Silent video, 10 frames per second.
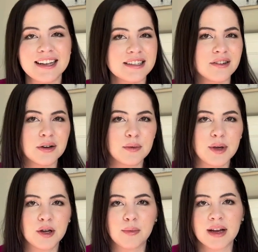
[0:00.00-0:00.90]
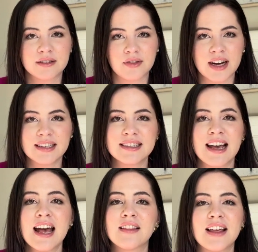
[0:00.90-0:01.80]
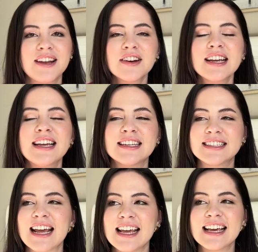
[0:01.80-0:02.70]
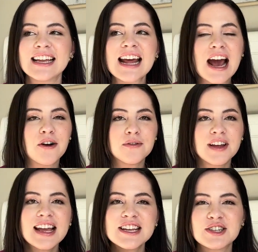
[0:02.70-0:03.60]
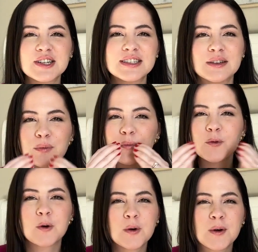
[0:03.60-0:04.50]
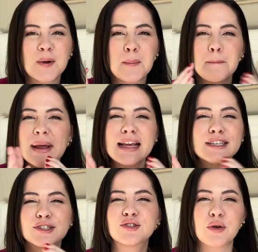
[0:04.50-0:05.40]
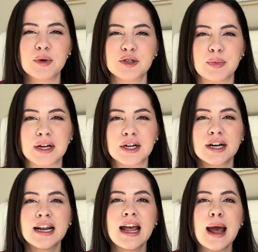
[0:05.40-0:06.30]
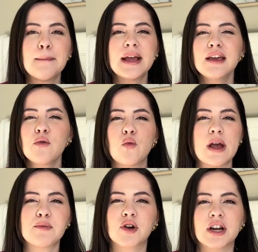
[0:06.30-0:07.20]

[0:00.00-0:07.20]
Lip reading: is going to be your best friend. Layering can take an outfit and just make it so much better, make it way more